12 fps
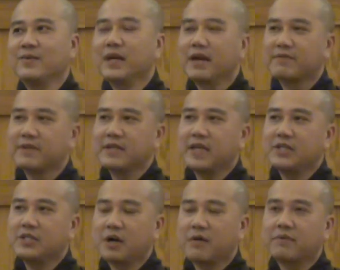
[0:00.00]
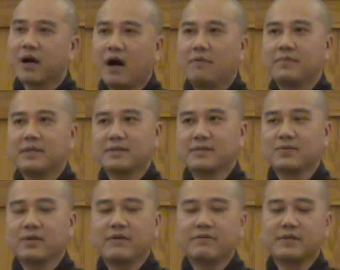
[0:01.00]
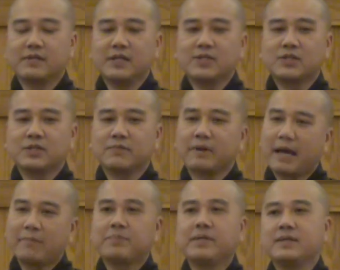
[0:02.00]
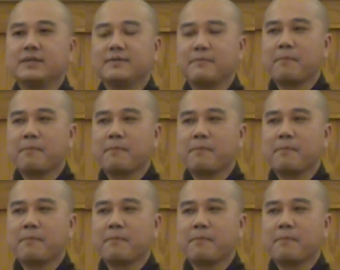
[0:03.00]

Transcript: We have the nature of calmness. We have the nature of happy.